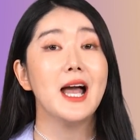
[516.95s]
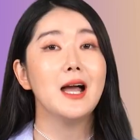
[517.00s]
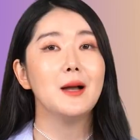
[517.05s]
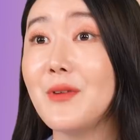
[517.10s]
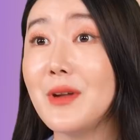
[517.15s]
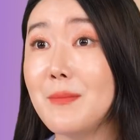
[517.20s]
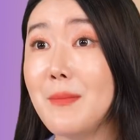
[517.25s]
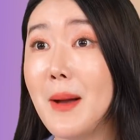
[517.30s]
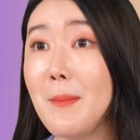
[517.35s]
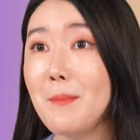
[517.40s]

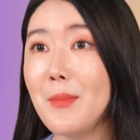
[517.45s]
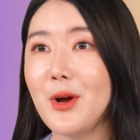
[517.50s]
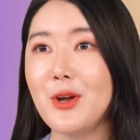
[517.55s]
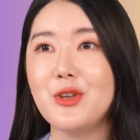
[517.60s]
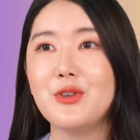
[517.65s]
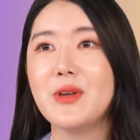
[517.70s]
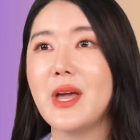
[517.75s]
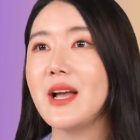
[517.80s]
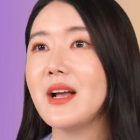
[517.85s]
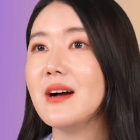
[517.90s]
Remember,
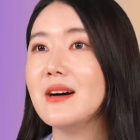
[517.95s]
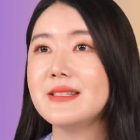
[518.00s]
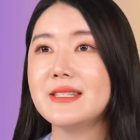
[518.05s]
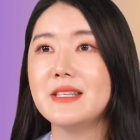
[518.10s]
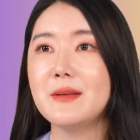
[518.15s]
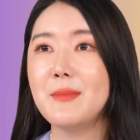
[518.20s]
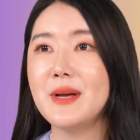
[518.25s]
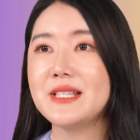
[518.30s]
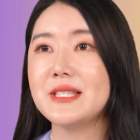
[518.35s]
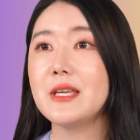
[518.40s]
you can
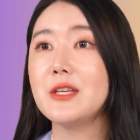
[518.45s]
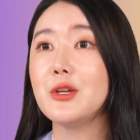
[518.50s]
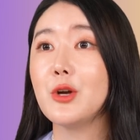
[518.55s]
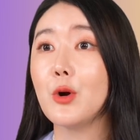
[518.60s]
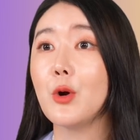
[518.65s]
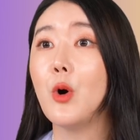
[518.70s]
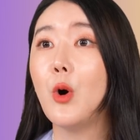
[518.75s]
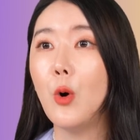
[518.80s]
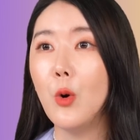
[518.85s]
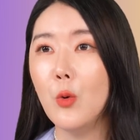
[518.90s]
customize it
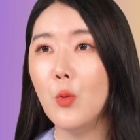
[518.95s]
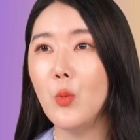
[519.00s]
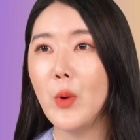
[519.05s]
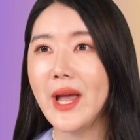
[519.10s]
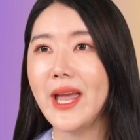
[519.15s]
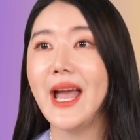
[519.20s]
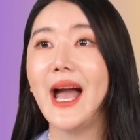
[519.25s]
your own way,